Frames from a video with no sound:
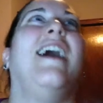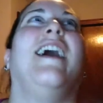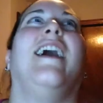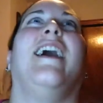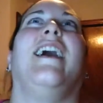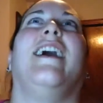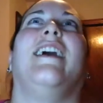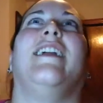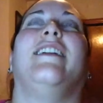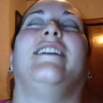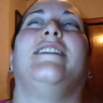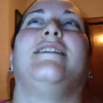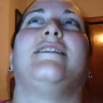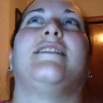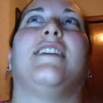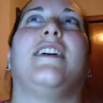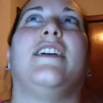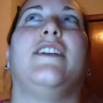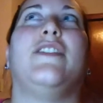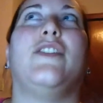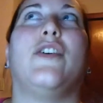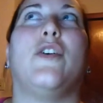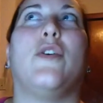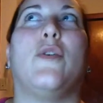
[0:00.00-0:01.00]
And it's
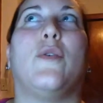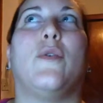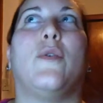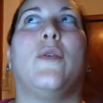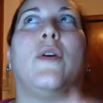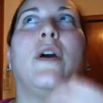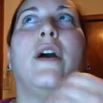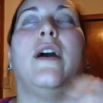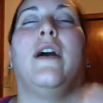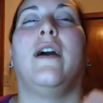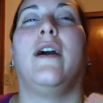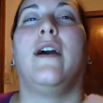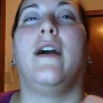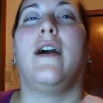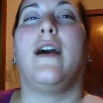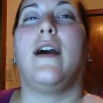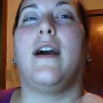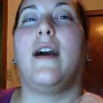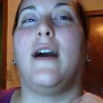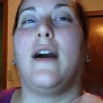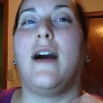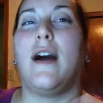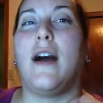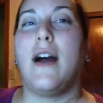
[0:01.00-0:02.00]
like, no,
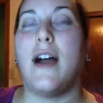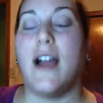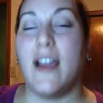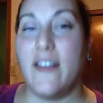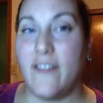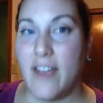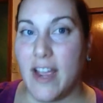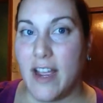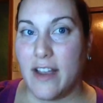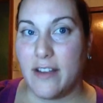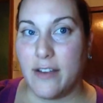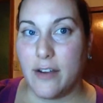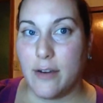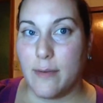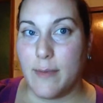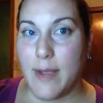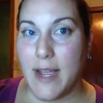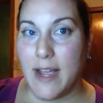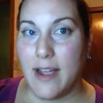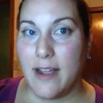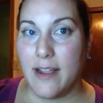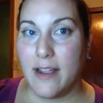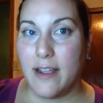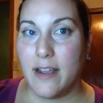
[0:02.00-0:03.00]
I've had your
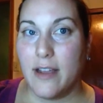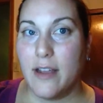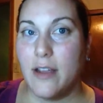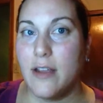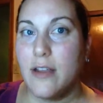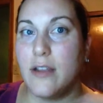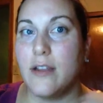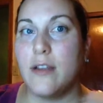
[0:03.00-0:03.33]
back.